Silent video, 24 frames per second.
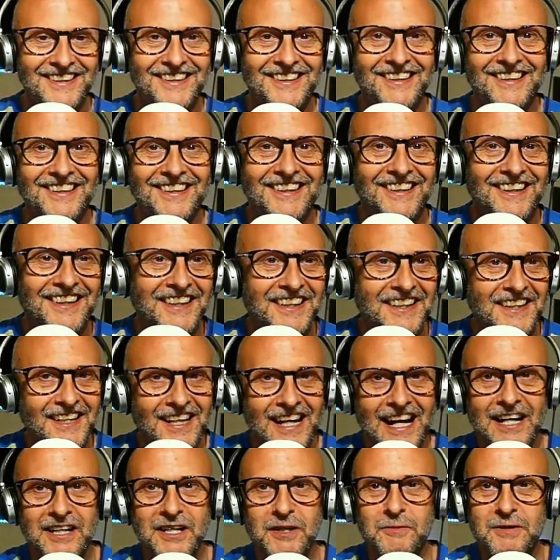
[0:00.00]

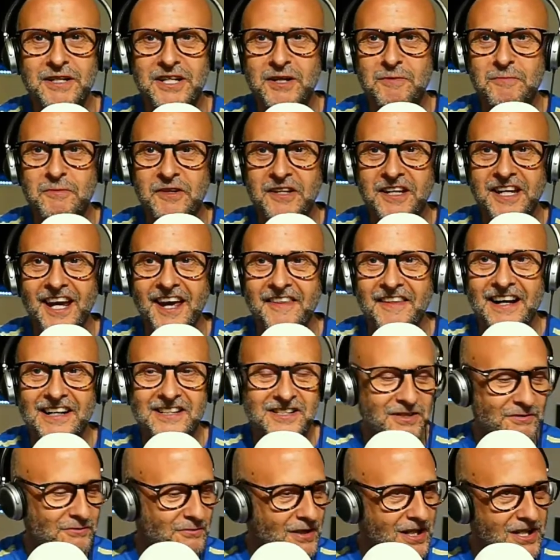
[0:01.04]
How can we communicate that
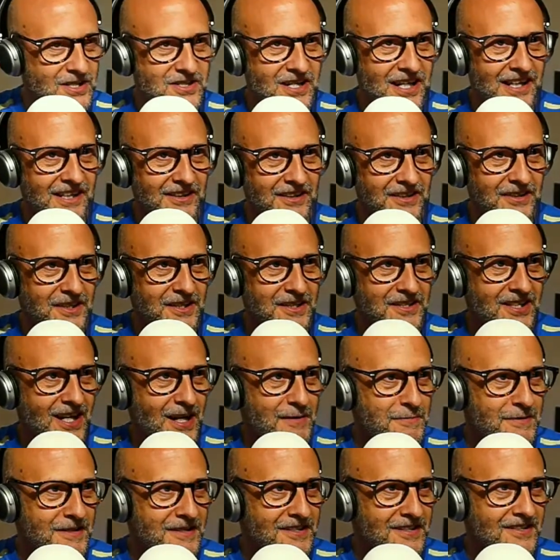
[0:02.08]
to Rich? Hang on, I've got to
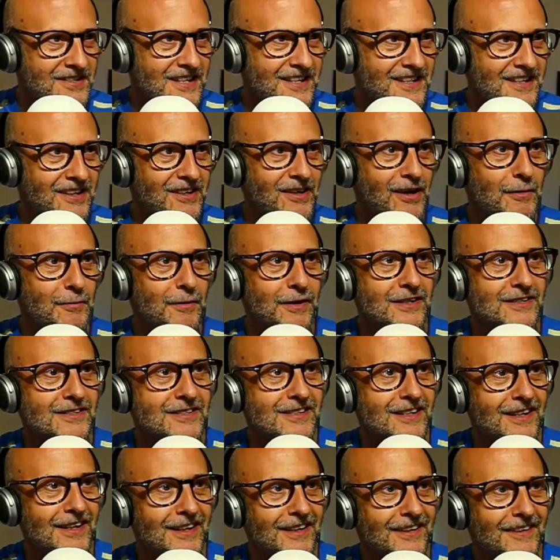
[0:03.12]
type it in the
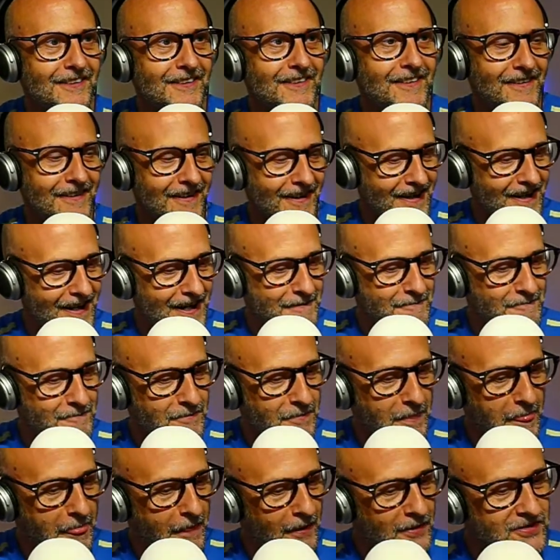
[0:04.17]
comments. Oh,
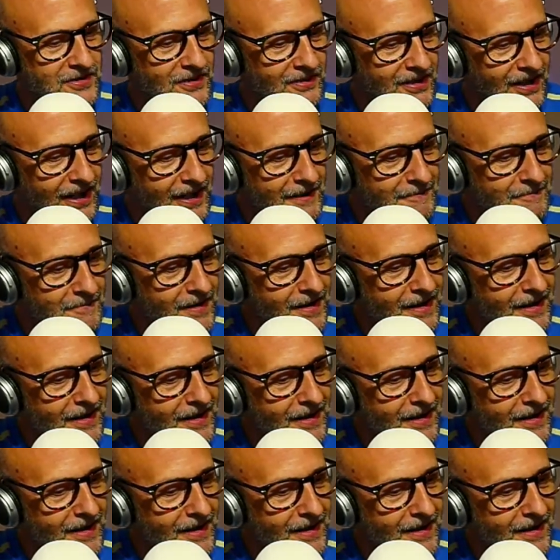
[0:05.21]
it's okay.